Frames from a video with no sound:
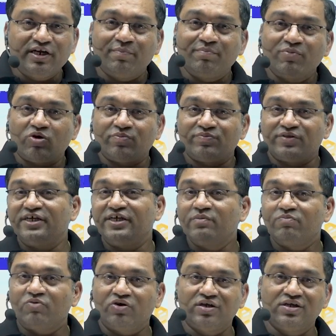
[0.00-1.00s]
Number of three D
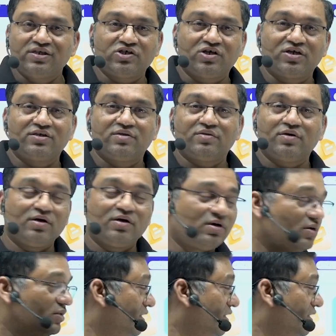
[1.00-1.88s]
models are uh,